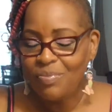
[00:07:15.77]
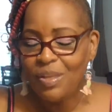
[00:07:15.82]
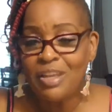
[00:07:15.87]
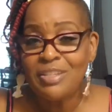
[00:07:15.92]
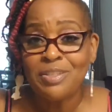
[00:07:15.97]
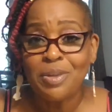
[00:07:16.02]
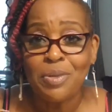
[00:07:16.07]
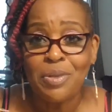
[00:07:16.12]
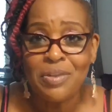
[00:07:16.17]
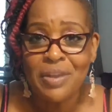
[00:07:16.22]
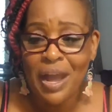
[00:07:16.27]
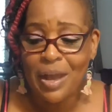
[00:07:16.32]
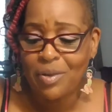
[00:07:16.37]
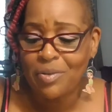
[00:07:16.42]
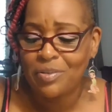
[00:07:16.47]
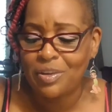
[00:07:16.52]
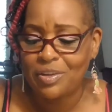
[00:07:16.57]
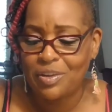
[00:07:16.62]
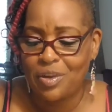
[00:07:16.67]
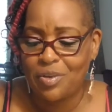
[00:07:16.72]
And so you're not
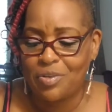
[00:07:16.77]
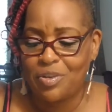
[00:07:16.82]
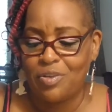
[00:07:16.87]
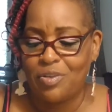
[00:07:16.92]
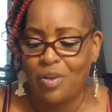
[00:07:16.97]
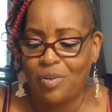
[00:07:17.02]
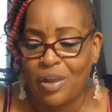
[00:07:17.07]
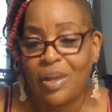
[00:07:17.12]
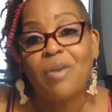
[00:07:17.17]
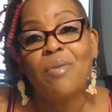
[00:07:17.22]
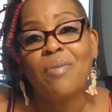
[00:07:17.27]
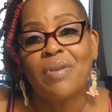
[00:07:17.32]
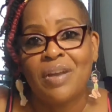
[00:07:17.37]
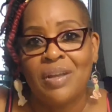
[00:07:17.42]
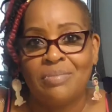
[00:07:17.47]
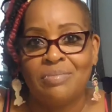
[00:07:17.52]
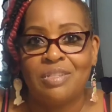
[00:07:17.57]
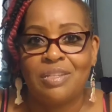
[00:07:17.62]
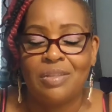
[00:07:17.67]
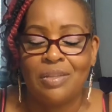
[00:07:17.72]
going to know. You know they're going to
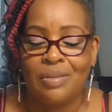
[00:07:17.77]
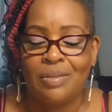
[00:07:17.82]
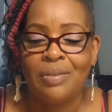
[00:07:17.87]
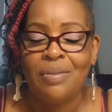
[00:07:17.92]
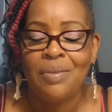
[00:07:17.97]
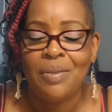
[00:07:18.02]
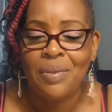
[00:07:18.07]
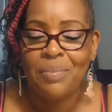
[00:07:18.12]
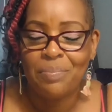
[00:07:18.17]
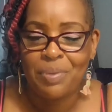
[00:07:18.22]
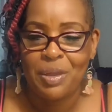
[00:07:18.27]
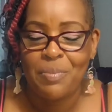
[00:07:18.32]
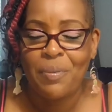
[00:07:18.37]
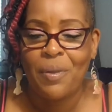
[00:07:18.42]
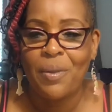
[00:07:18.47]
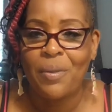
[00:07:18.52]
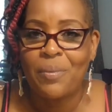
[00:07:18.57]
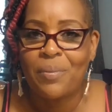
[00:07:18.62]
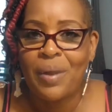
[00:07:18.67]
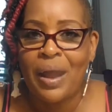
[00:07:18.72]
come to the
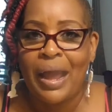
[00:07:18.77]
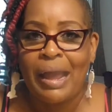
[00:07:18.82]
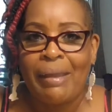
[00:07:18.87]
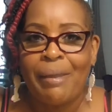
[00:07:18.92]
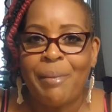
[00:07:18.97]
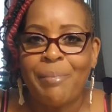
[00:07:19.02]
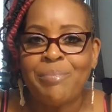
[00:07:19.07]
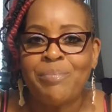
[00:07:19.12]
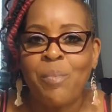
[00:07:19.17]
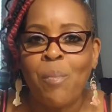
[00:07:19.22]
peephole, right?